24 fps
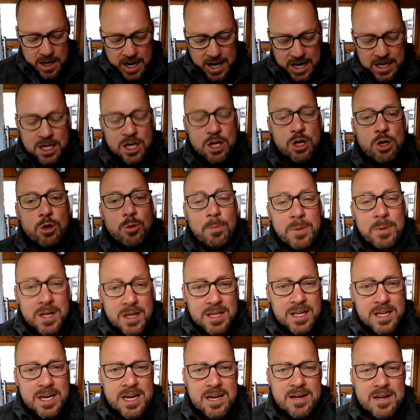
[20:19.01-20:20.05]
and
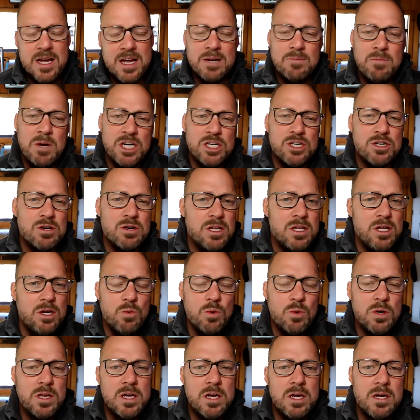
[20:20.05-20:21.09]
humility, and make sure that you
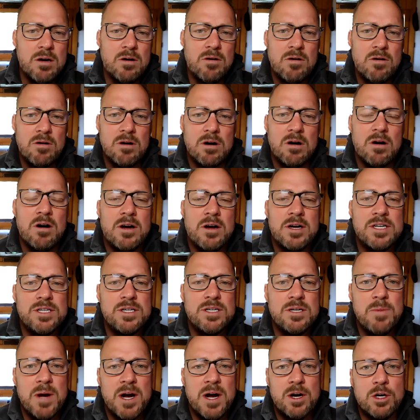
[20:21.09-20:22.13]
really are
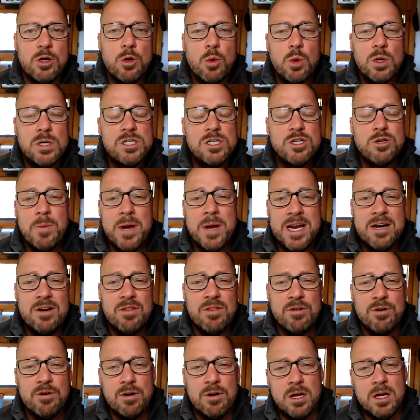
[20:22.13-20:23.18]
honest about your domain
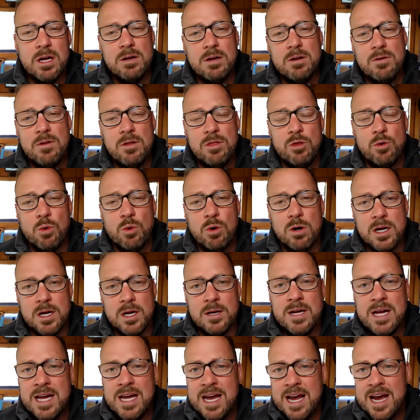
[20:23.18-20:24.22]
authority,